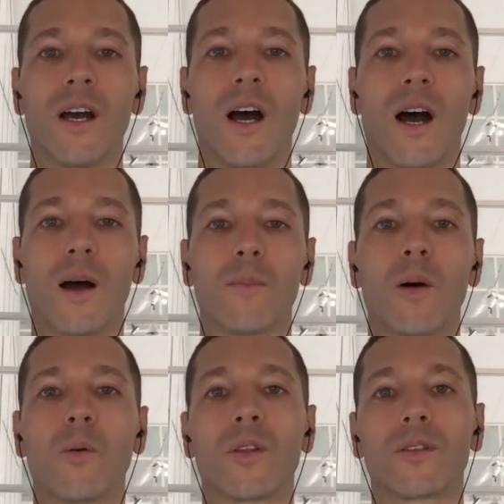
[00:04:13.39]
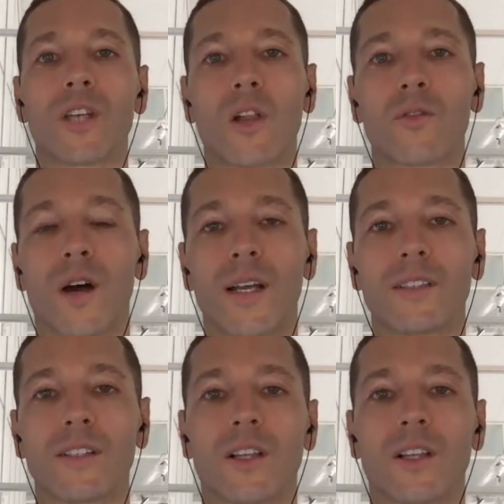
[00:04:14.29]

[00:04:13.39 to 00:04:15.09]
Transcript: But with seller financing,